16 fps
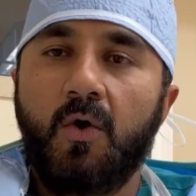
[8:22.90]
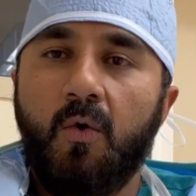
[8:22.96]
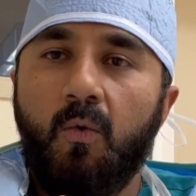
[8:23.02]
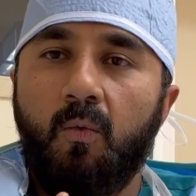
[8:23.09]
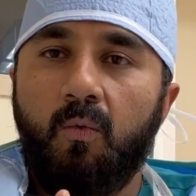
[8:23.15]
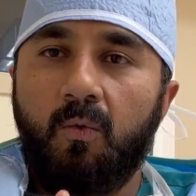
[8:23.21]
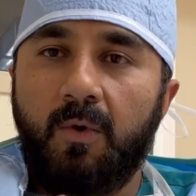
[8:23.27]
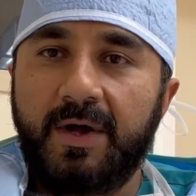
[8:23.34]

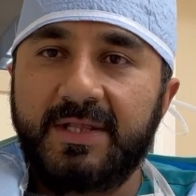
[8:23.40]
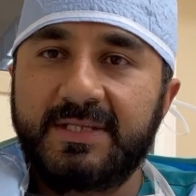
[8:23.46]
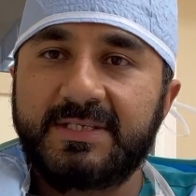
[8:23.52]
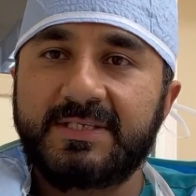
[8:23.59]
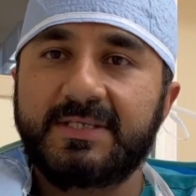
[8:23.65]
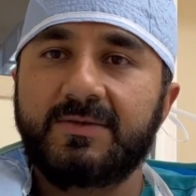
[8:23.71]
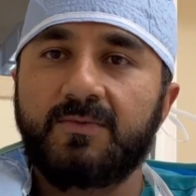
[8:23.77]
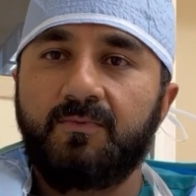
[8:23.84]

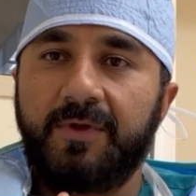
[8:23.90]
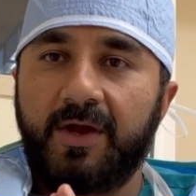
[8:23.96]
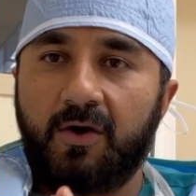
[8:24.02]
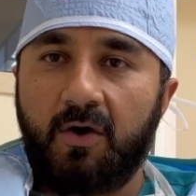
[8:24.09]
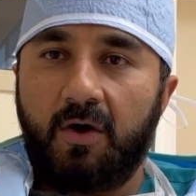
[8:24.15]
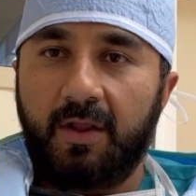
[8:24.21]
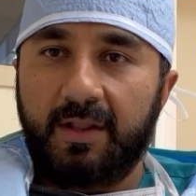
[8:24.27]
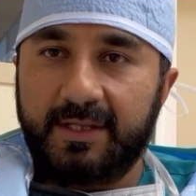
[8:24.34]
Once we
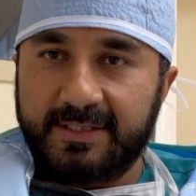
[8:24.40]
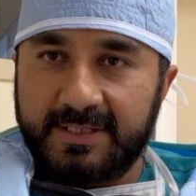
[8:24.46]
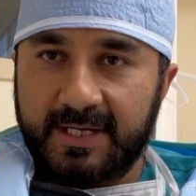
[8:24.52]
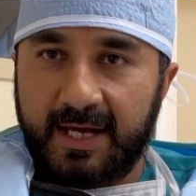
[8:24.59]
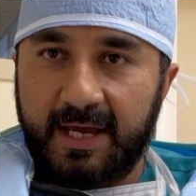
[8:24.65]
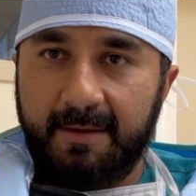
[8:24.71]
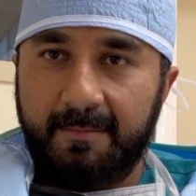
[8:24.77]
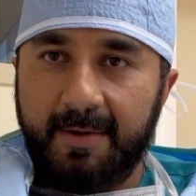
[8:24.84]
call a
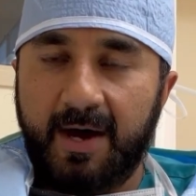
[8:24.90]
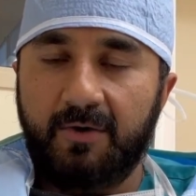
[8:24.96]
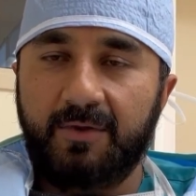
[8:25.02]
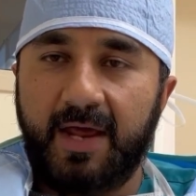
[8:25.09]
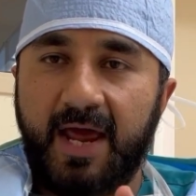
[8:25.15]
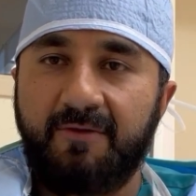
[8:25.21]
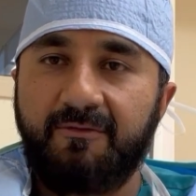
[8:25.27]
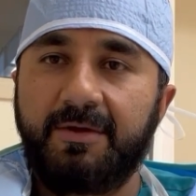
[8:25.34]
timeout,
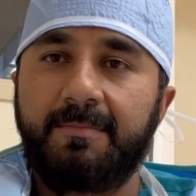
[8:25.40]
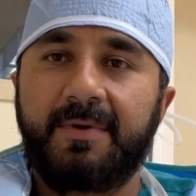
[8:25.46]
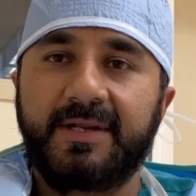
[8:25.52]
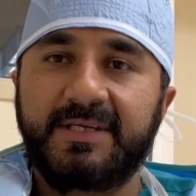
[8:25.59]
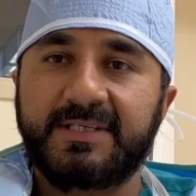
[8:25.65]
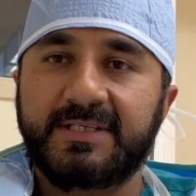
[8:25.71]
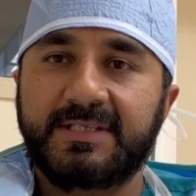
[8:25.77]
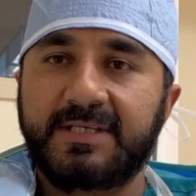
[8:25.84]

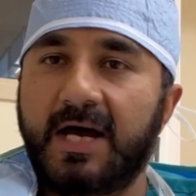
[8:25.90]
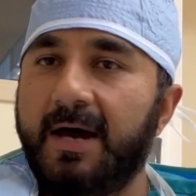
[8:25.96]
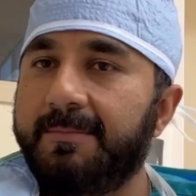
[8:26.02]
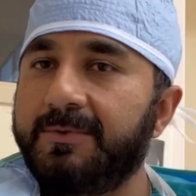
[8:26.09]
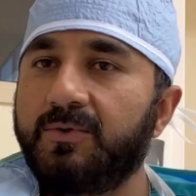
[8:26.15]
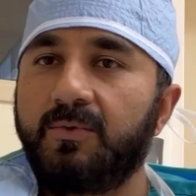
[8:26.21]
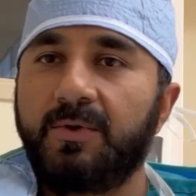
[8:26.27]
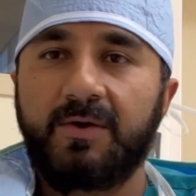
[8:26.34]
everybody
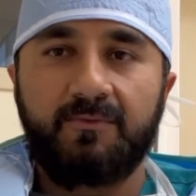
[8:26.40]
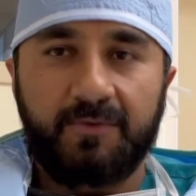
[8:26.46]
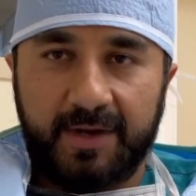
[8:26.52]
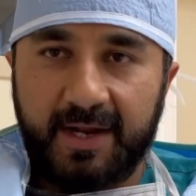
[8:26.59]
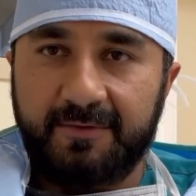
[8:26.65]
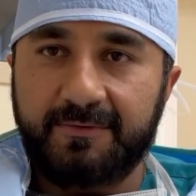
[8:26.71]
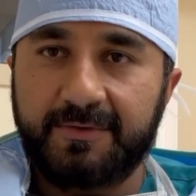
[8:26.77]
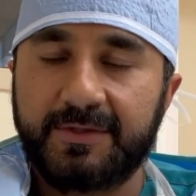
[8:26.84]
stop doing
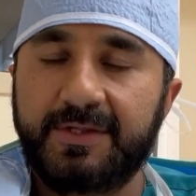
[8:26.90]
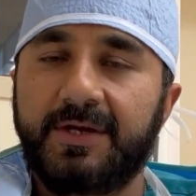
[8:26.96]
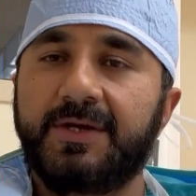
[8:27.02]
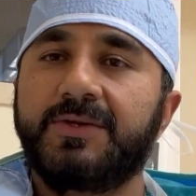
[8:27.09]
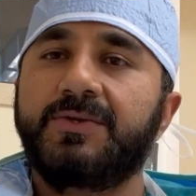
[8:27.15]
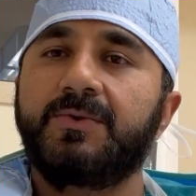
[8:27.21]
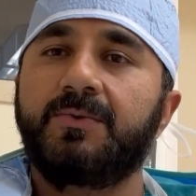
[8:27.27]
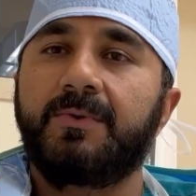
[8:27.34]
whatever they're
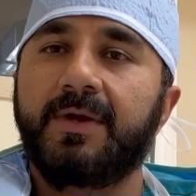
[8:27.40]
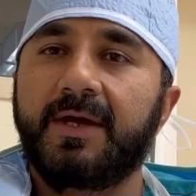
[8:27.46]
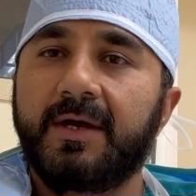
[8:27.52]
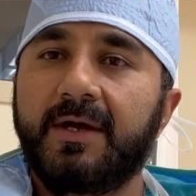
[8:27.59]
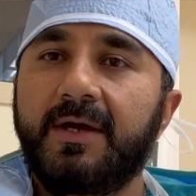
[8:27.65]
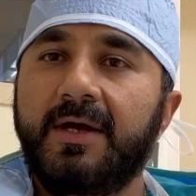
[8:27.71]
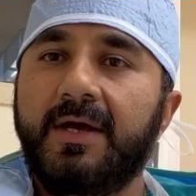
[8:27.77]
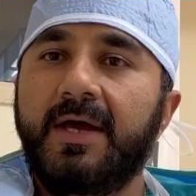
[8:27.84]
doing.
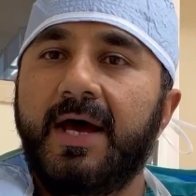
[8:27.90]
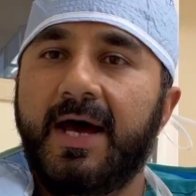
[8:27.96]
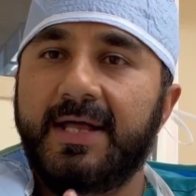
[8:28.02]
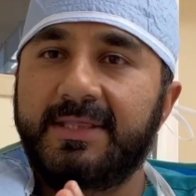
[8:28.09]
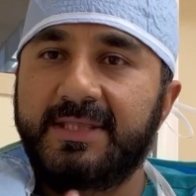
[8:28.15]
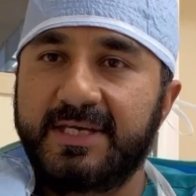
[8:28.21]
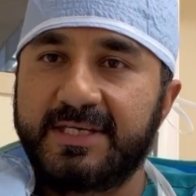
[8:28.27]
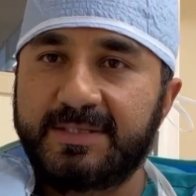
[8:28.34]

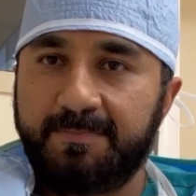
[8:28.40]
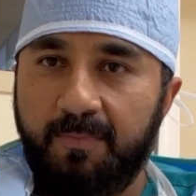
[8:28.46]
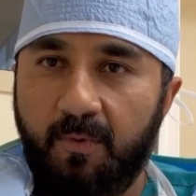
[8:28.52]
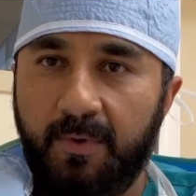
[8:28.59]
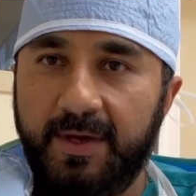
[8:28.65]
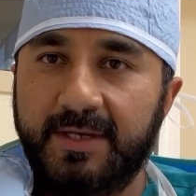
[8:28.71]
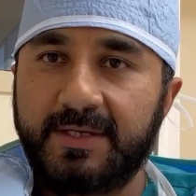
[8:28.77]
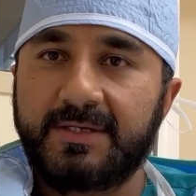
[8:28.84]
At this
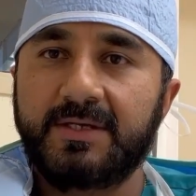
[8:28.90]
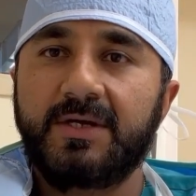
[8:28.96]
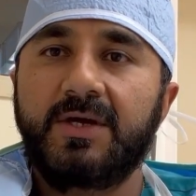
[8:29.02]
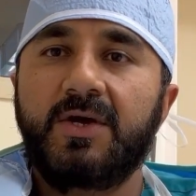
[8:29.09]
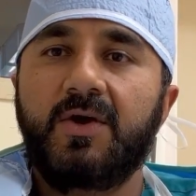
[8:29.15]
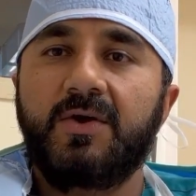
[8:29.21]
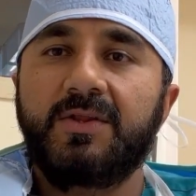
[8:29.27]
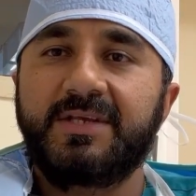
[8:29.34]
point,
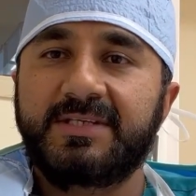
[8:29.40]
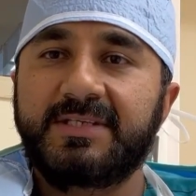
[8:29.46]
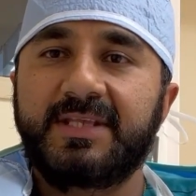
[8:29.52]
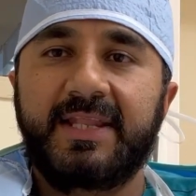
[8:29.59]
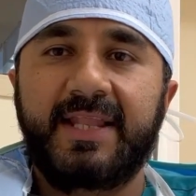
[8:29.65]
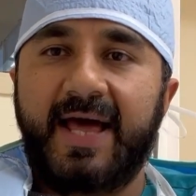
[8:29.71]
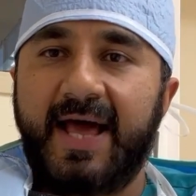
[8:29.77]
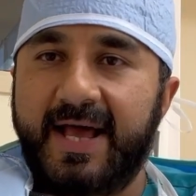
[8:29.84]
this is the
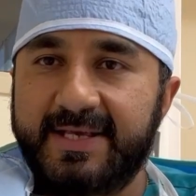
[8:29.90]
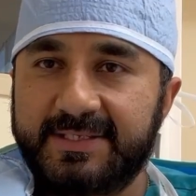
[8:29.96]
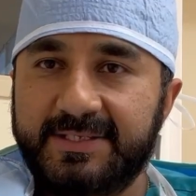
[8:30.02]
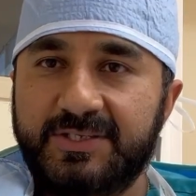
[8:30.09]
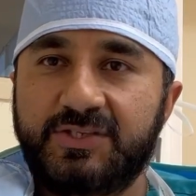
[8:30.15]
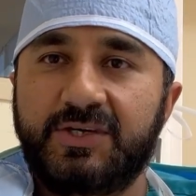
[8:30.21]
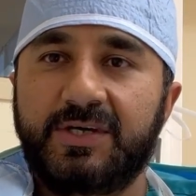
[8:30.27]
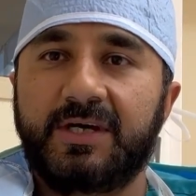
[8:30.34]

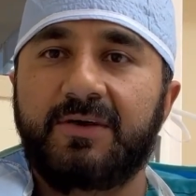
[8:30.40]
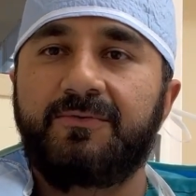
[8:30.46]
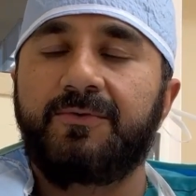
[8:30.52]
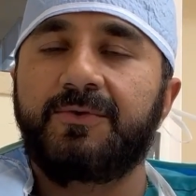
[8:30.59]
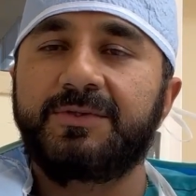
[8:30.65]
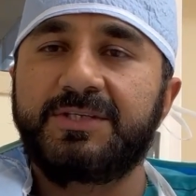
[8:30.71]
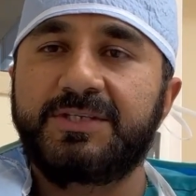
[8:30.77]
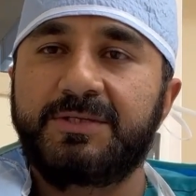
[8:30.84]
last check
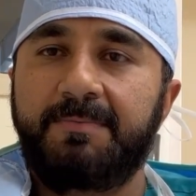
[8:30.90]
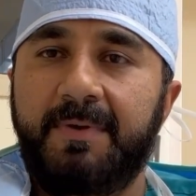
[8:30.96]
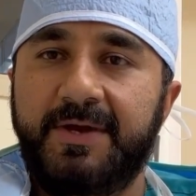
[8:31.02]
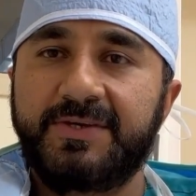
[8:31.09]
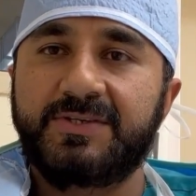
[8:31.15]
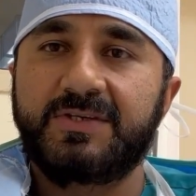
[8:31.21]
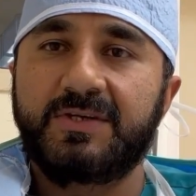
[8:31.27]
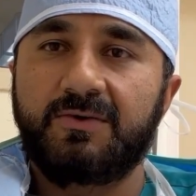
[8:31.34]
for this
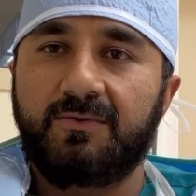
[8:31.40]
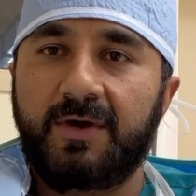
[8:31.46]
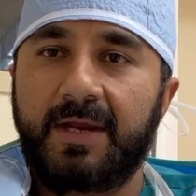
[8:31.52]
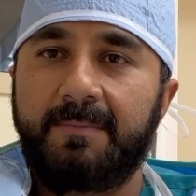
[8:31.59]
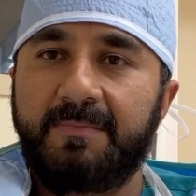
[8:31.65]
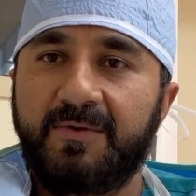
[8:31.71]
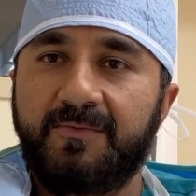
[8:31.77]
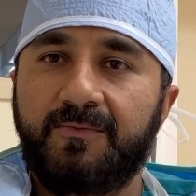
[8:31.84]
patient
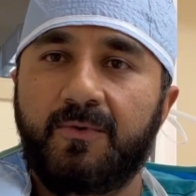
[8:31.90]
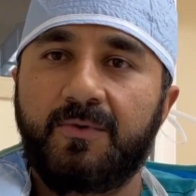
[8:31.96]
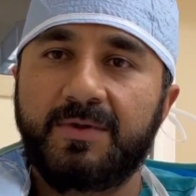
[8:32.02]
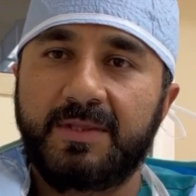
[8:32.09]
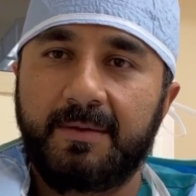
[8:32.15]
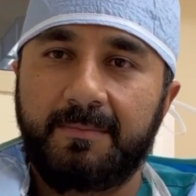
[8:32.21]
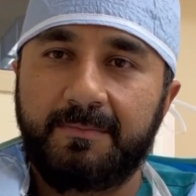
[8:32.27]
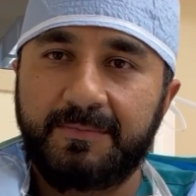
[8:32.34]
right before
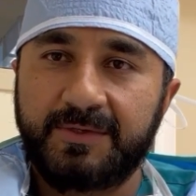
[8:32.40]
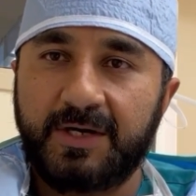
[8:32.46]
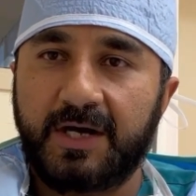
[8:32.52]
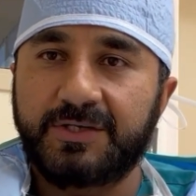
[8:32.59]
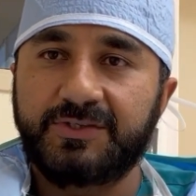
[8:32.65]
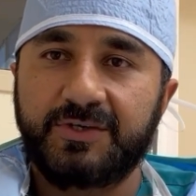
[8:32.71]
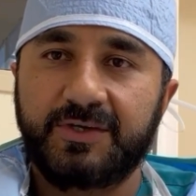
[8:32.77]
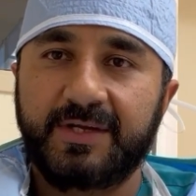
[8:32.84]
the
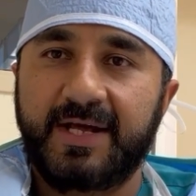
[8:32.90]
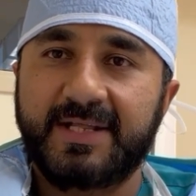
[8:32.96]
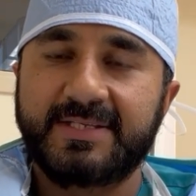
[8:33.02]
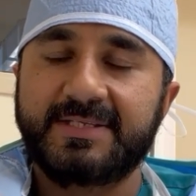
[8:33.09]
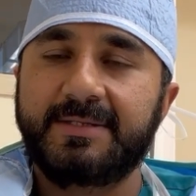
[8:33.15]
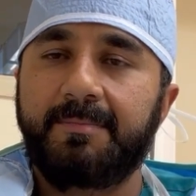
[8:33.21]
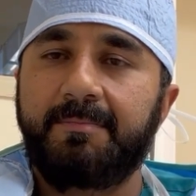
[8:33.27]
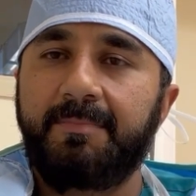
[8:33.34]
doctor
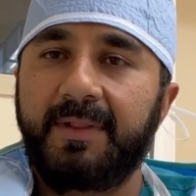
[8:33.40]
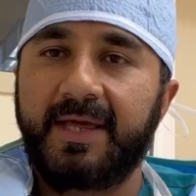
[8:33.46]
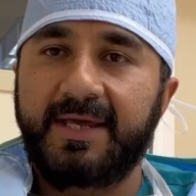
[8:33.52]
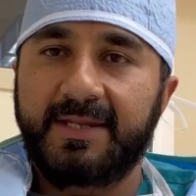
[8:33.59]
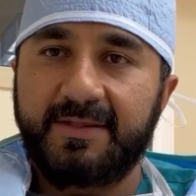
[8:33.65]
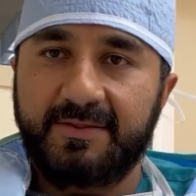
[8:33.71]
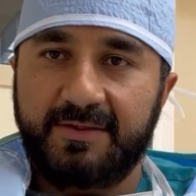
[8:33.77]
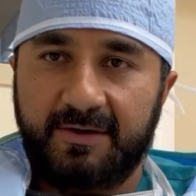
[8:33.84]
gets the
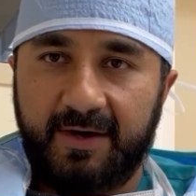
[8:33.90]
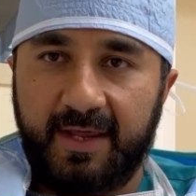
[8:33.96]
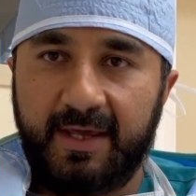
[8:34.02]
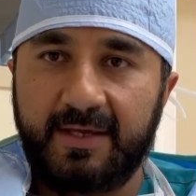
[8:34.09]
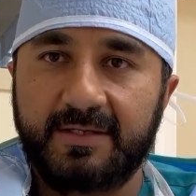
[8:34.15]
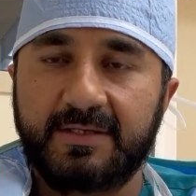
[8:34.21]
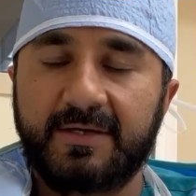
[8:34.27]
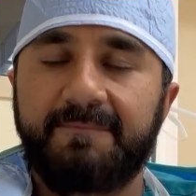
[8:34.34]
blade in their
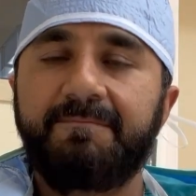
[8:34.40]
hand.